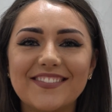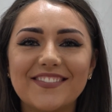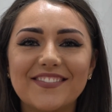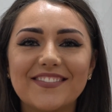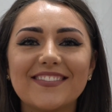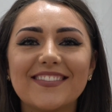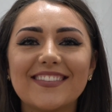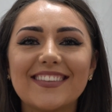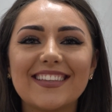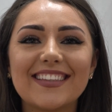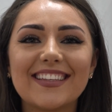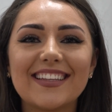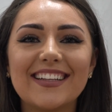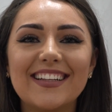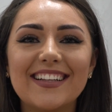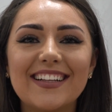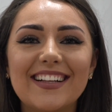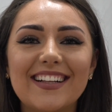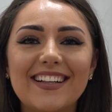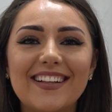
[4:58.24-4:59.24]
Okay, so
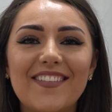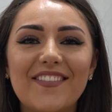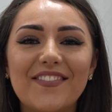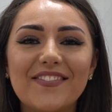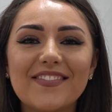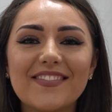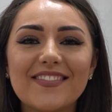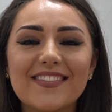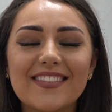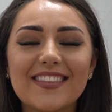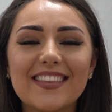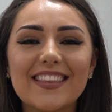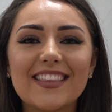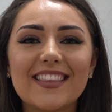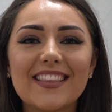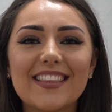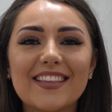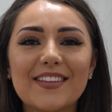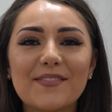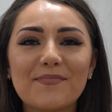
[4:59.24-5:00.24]
we'll see you at the
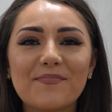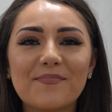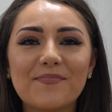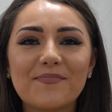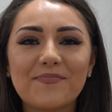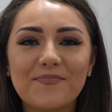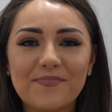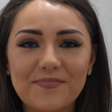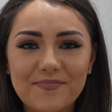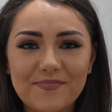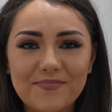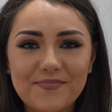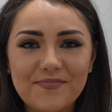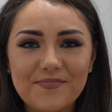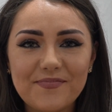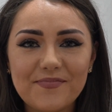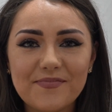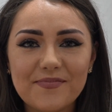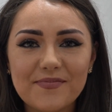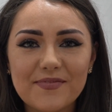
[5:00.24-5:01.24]
at
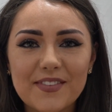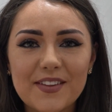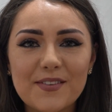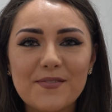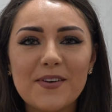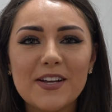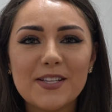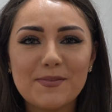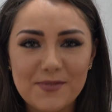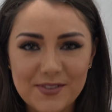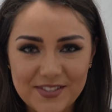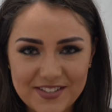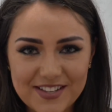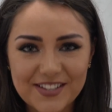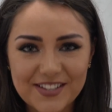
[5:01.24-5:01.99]
the school